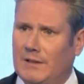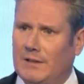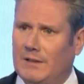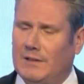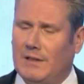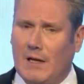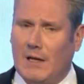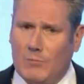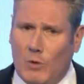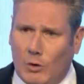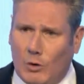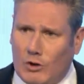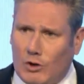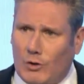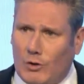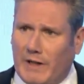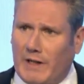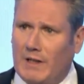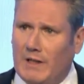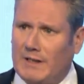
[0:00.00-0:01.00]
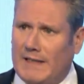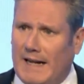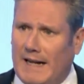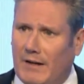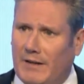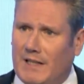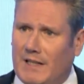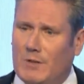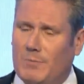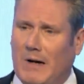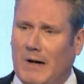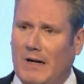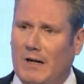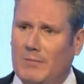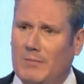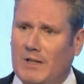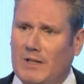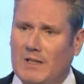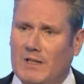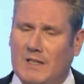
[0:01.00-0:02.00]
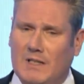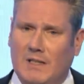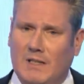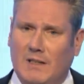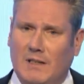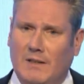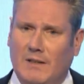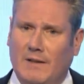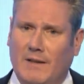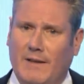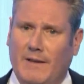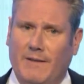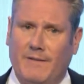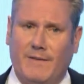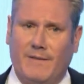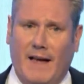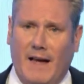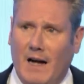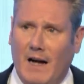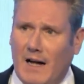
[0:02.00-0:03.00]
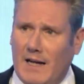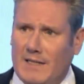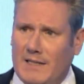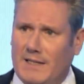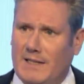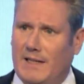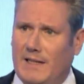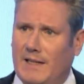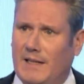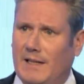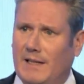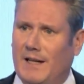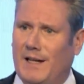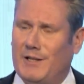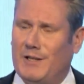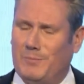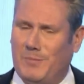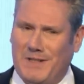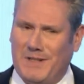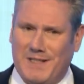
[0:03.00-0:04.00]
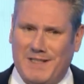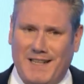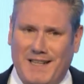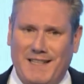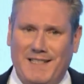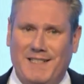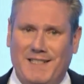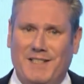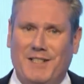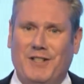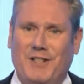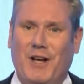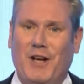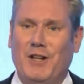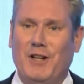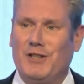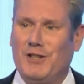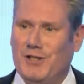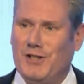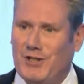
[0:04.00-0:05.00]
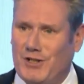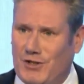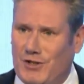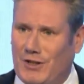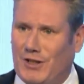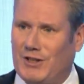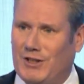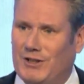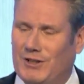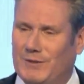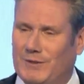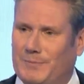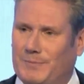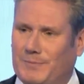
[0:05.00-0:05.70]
No more trickle down experiments. That idea has been tested to destruction.